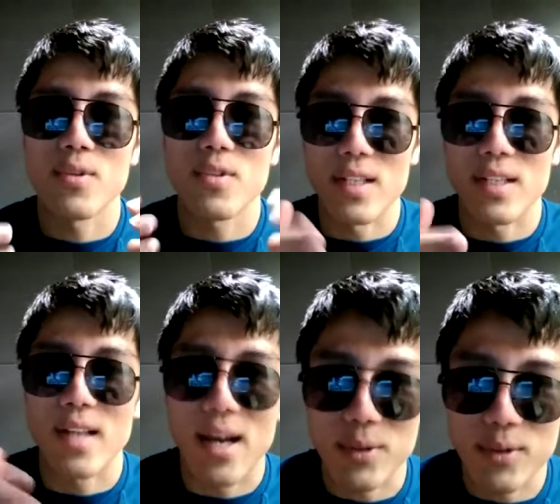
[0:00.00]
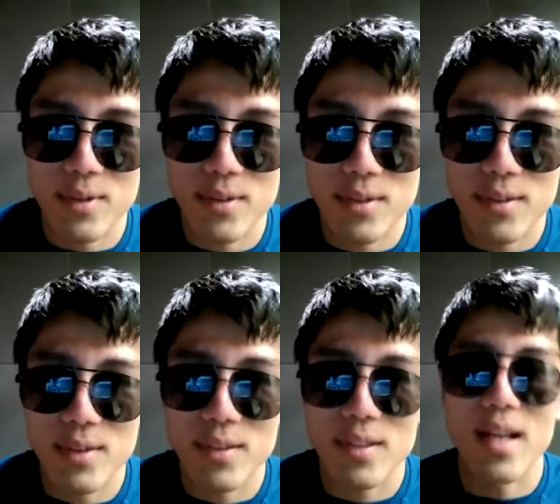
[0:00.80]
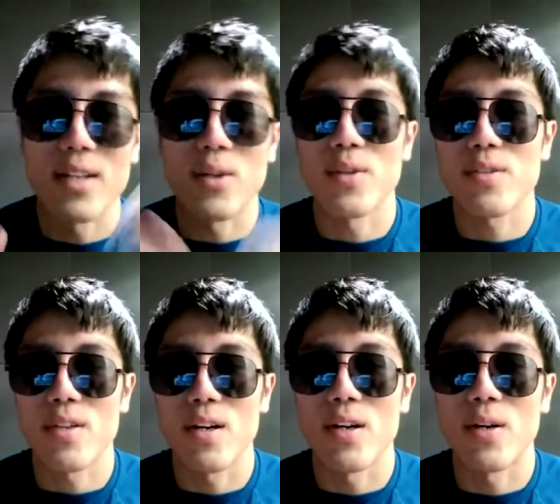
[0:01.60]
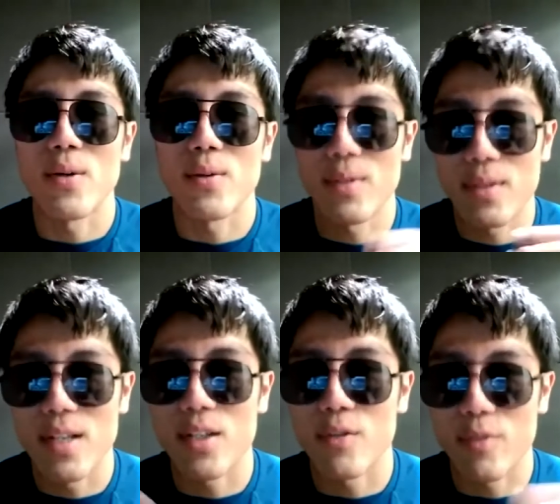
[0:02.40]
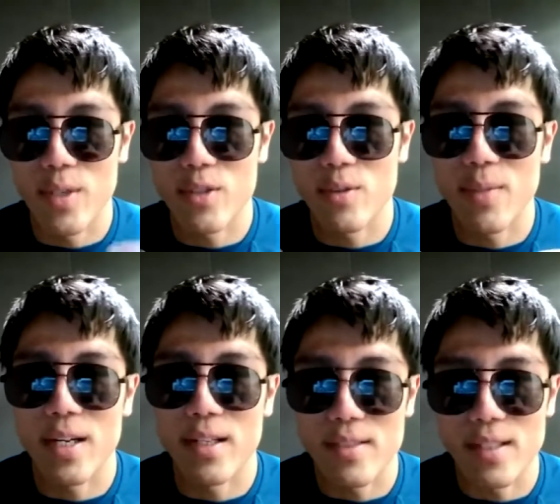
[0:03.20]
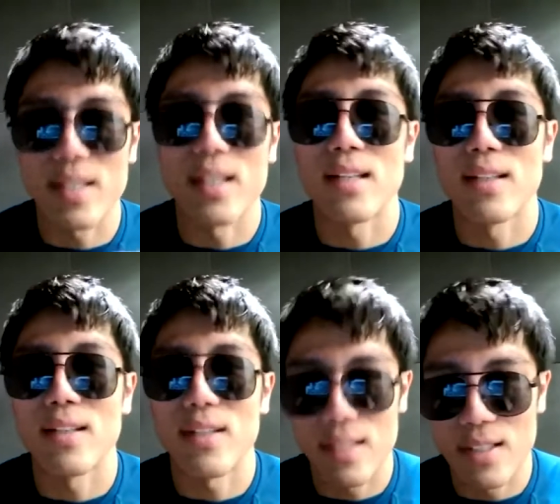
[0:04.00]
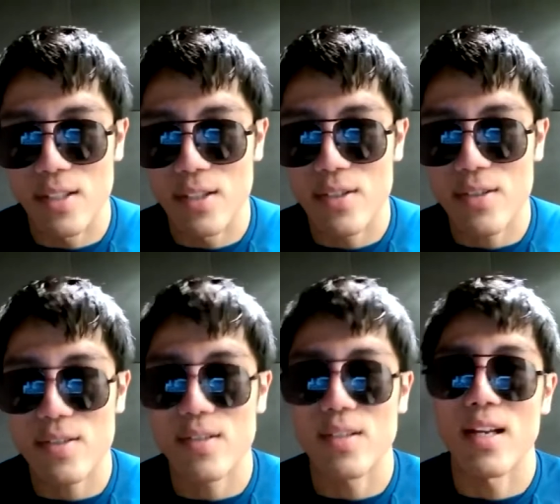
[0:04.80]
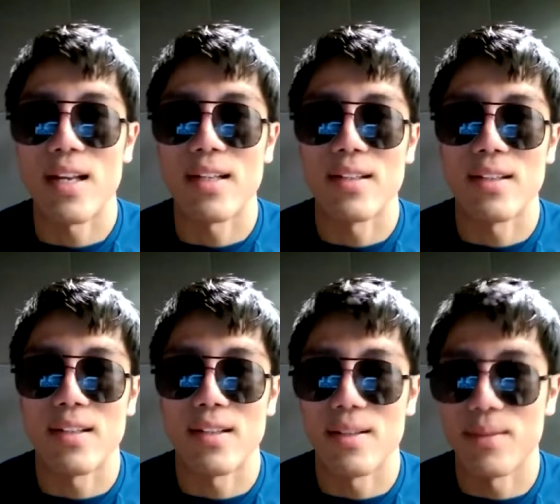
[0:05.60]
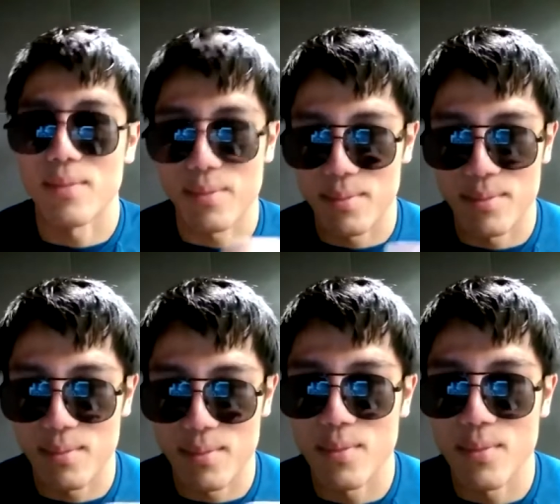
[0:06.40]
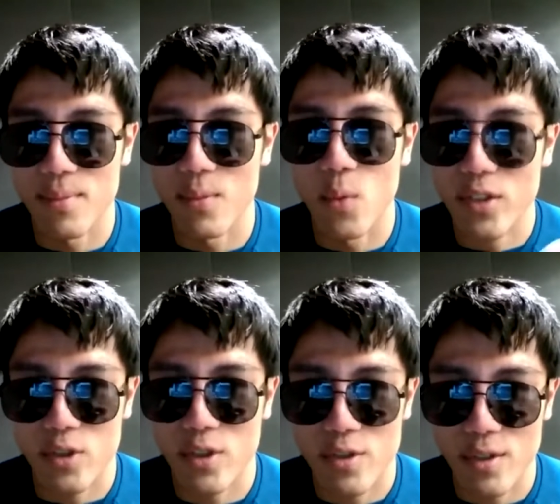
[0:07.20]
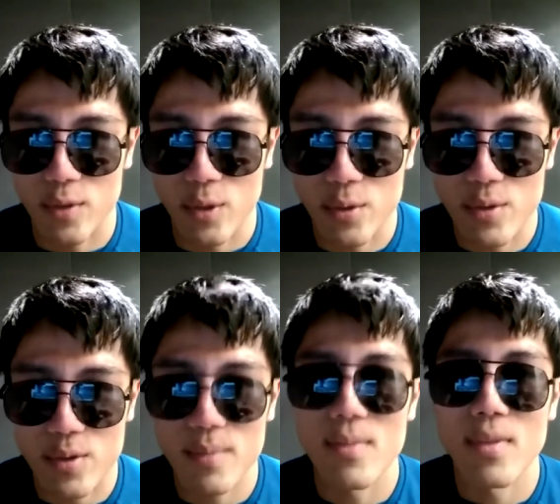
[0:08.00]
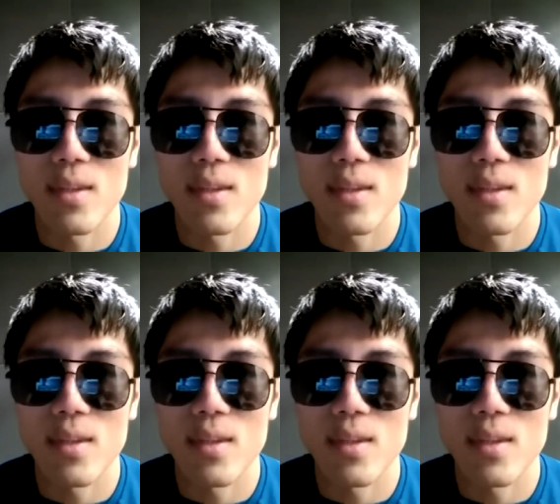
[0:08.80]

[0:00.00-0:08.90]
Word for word: seek out, and also a confirmation bias in readers and uh, watchers of news